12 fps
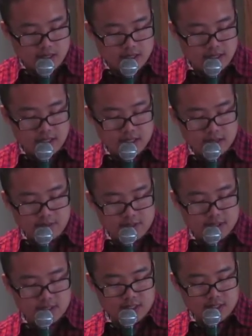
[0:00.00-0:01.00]
He keeps
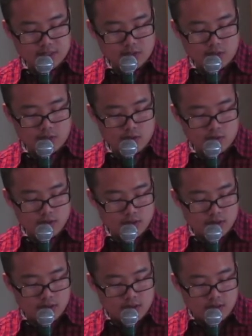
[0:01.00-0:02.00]
his soul
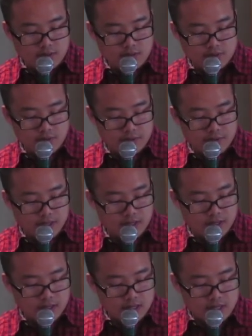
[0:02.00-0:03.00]
from the
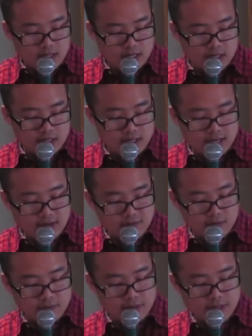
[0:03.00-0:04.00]
pit and his life
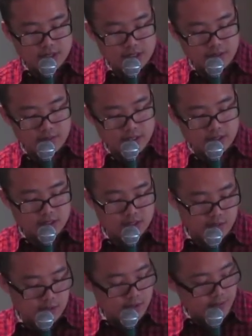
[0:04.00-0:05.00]
from perishing by the
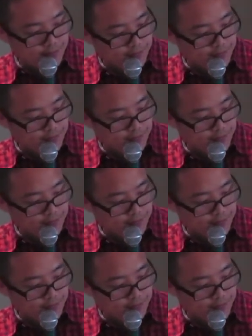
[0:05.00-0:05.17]
sword.